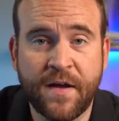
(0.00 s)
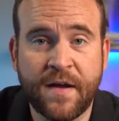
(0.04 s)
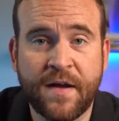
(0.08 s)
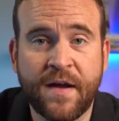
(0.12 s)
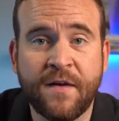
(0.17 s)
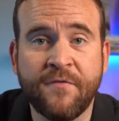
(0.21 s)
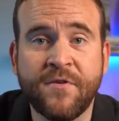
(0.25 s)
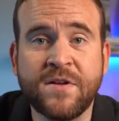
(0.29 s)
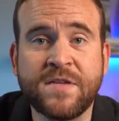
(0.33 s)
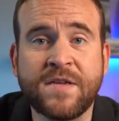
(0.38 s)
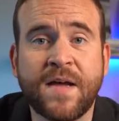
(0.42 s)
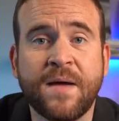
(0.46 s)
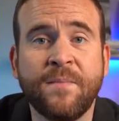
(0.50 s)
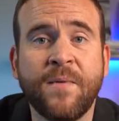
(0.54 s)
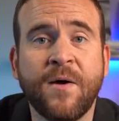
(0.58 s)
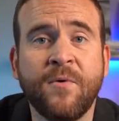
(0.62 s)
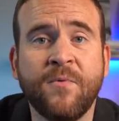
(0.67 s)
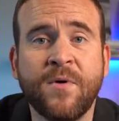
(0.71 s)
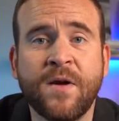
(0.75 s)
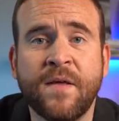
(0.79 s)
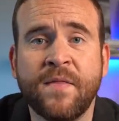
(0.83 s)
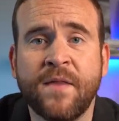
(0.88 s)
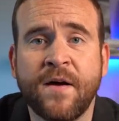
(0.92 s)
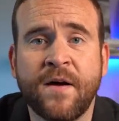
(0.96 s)
Every time I
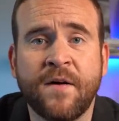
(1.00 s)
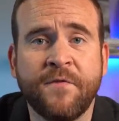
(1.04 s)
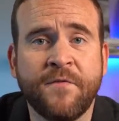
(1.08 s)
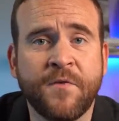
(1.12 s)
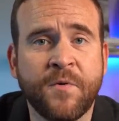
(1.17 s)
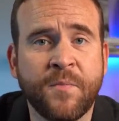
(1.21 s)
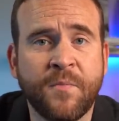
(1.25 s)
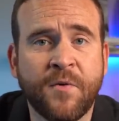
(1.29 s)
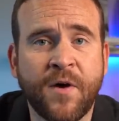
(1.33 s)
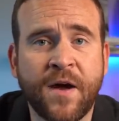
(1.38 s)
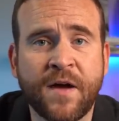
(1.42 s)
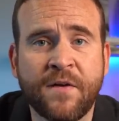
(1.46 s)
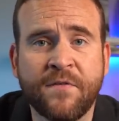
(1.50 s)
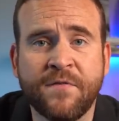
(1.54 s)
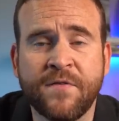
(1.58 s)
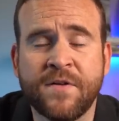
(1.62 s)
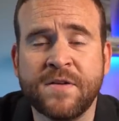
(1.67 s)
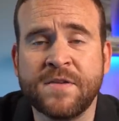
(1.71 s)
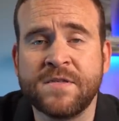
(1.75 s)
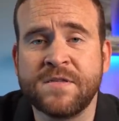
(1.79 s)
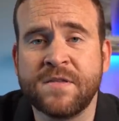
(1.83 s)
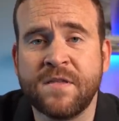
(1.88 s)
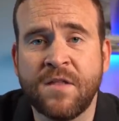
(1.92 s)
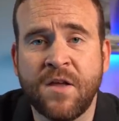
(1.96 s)
went in there for
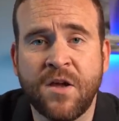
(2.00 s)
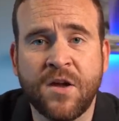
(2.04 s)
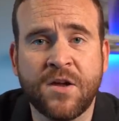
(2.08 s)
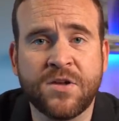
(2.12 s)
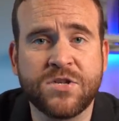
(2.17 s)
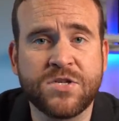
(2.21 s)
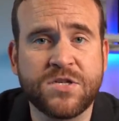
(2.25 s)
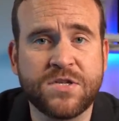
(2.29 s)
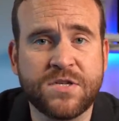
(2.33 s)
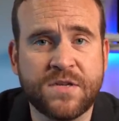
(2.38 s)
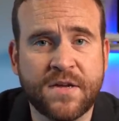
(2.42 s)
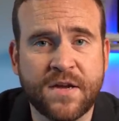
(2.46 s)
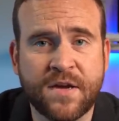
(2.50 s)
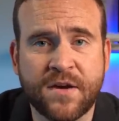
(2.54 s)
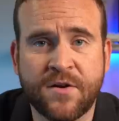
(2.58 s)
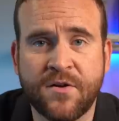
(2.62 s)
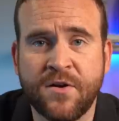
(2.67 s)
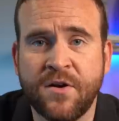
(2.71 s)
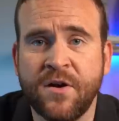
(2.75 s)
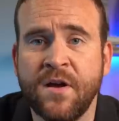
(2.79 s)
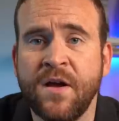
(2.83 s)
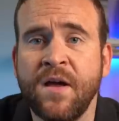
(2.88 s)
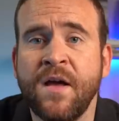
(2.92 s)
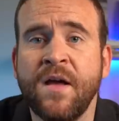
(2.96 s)
breakfast, lunch,
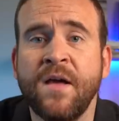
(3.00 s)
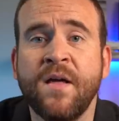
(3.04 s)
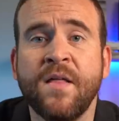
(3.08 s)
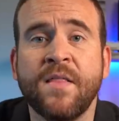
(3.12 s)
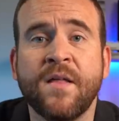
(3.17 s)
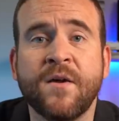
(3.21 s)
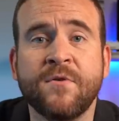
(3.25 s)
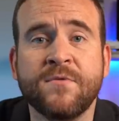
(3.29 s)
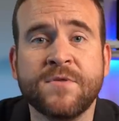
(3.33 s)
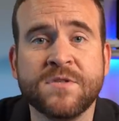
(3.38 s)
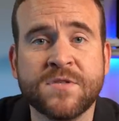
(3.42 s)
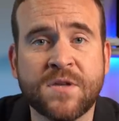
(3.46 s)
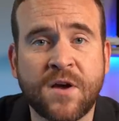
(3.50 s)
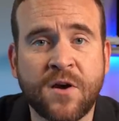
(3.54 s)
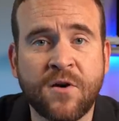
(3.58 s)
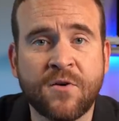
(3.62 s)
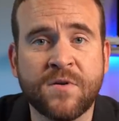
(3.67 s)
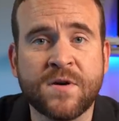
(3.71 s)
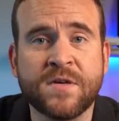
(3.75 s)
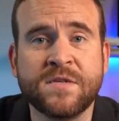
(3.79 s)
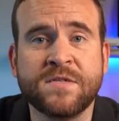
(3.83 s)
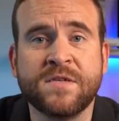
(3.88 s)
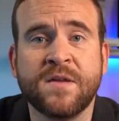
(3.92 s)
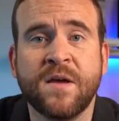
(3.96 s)
dinner, there was
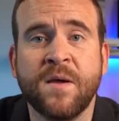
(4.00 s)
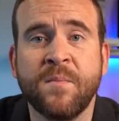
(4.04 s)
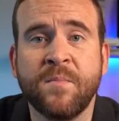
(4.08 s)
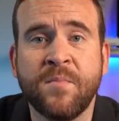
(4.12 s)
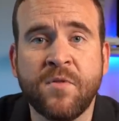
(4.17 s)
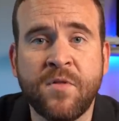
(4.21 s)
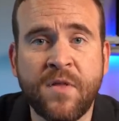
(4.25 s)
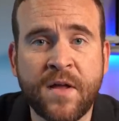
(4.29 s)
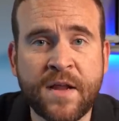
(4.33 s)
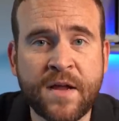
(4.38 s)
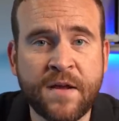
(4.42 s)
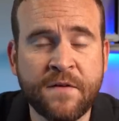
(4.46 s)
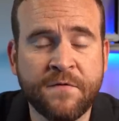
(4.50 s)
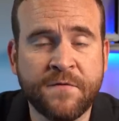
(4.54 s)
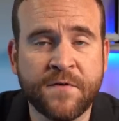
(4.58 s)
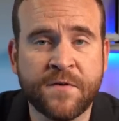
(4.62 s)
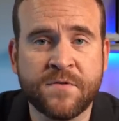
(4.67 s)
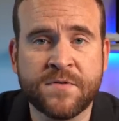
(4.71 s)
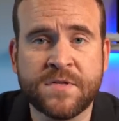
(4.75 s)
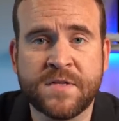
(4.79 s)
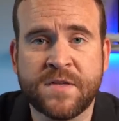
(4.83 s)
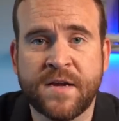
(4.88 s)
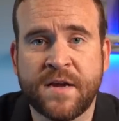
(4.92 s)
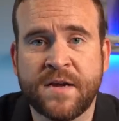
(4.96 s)
always plenty of
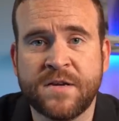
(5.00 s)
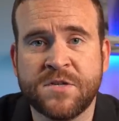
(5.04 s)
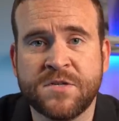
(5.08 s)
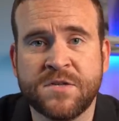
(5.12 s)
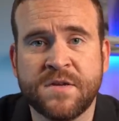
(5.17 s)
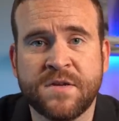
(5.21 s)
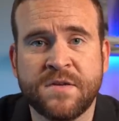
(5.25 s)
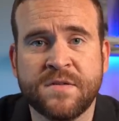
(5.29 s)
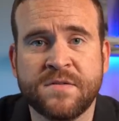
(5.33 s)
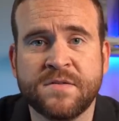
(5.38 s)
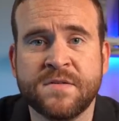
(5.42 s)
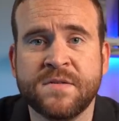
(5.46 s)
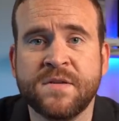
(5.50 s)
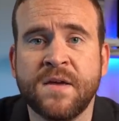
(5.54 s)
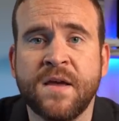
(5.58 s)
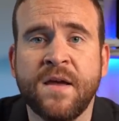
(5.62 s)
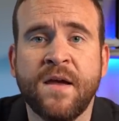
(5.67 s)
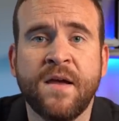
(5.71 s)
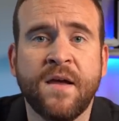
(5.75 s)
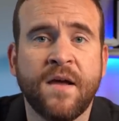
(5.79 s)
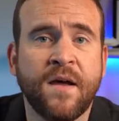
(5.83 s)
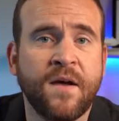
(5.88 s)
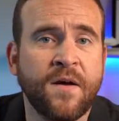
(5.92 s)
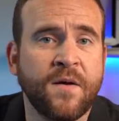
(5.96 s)
food stations,
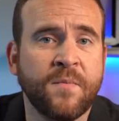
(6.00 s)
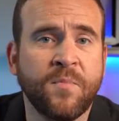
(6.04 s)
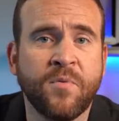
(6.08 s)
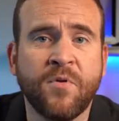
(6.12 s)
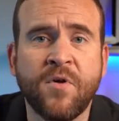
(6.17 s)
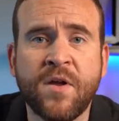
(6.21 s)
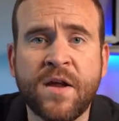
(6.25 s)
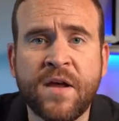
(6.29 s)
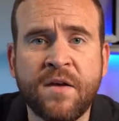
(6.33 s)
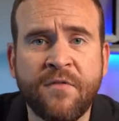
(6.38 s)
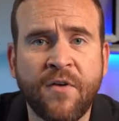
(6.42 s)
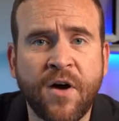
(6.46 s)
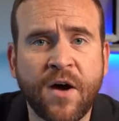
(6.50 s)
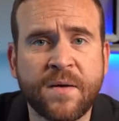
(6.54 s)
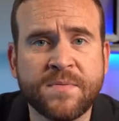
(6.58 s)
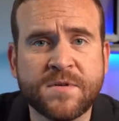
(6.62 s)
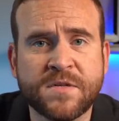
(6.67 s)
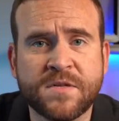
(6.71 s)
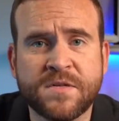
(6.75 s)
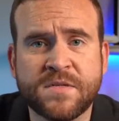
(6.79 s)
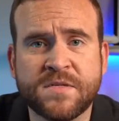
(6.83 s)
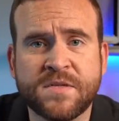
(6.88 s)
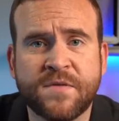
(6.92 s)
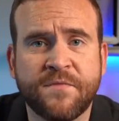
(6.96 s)
uh, plenty of
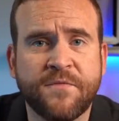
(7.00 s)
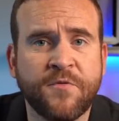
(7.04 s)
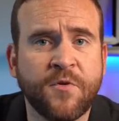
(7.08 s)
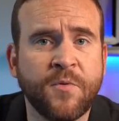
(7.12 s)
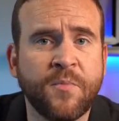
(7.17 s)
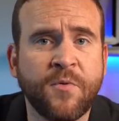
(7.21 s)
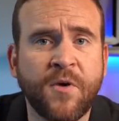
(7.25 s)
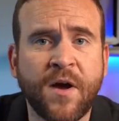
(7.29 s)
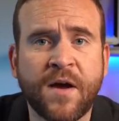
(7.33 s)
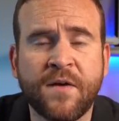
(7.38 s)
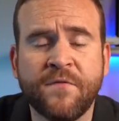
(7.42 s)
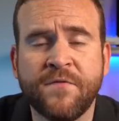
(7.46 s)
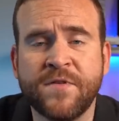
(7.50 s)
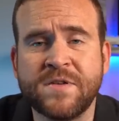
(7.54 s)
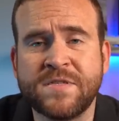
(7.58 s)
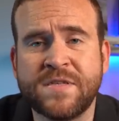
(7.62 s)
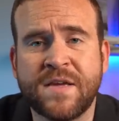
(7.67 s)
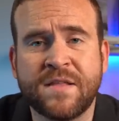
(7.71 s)
options for breakfast.